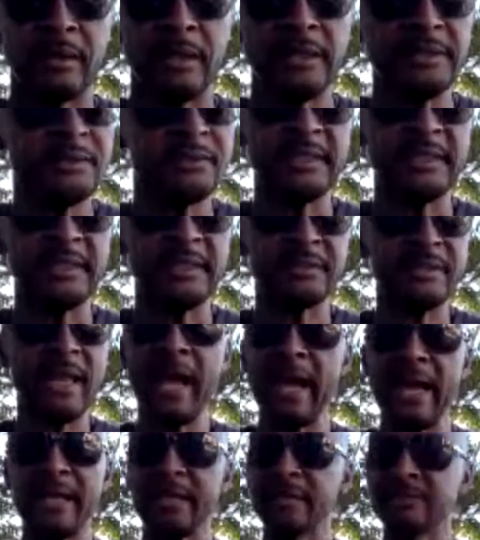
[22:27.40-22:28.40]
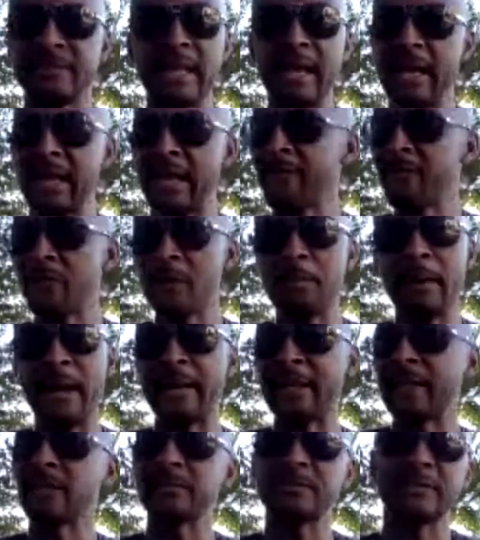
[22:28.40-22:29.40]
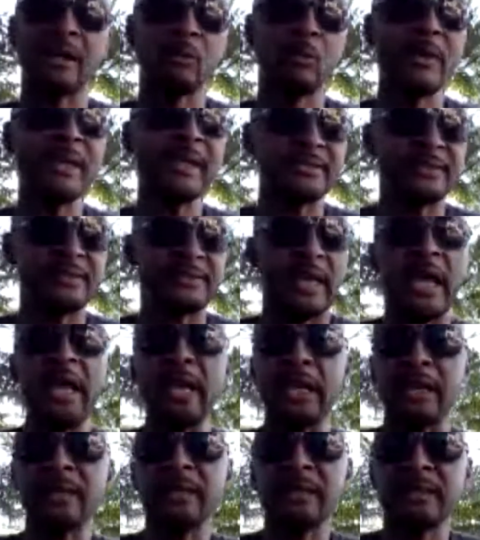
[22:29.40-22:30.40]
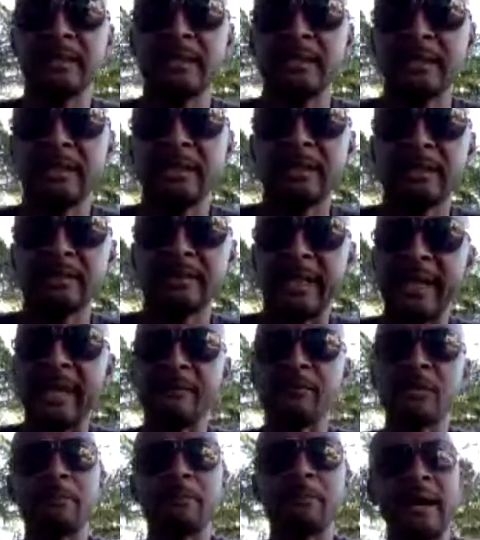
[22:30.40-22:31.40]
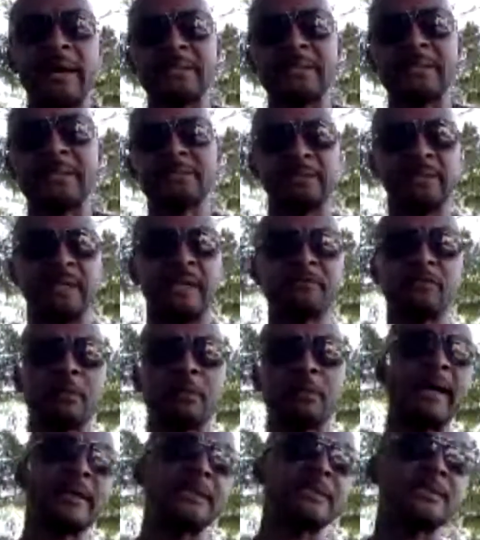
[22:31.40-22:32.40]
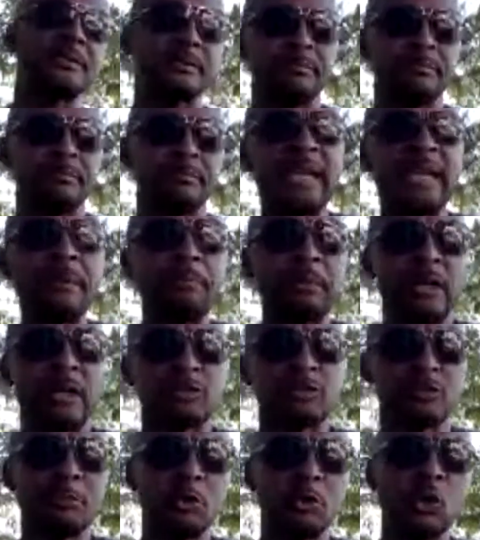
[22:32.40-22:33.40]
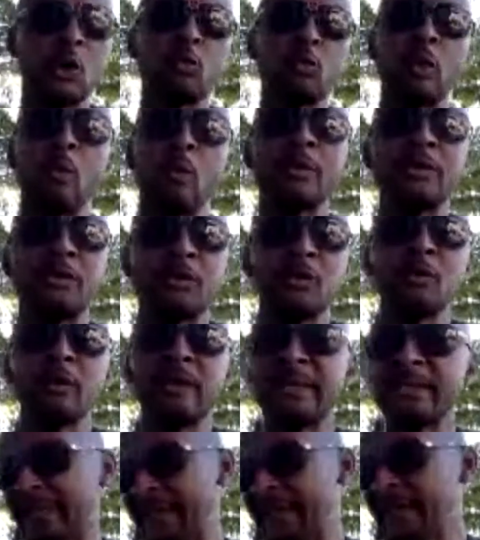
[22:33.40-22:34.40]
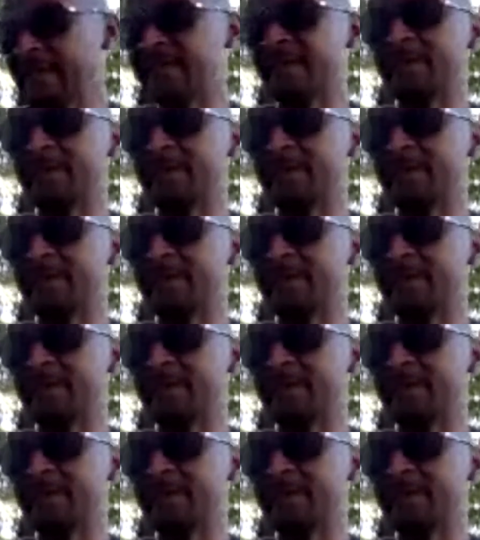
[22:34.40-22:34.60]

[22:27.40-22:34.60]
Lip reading: It's not everybody else. Now we can say that everybody's keeping us from doing what we do, and it's easy,